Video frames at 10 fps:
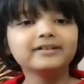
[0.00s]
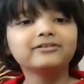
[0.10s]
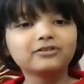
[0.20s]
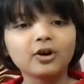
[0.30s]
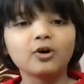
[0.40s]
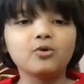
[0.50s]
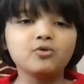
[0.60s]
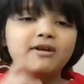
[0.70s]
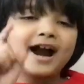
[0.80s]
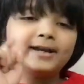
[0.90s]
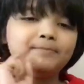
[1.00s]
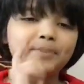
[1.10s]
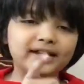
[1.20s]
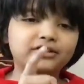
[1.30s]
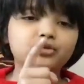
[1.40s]
So I
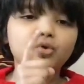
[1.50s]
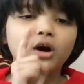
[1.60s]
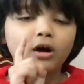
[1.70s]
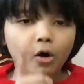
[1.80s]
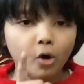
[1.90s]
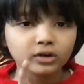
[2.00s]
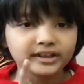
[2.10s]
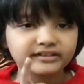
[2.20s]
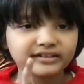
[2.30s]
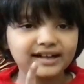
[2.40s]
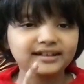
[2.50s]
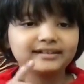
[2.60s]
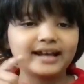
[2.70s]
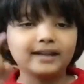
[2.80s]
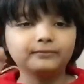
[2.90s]
bet you are all
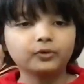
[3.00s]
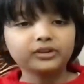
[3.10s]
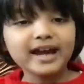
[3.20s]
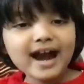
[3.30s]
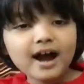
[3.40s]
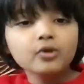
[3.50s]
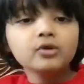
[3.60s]
excited, and for now,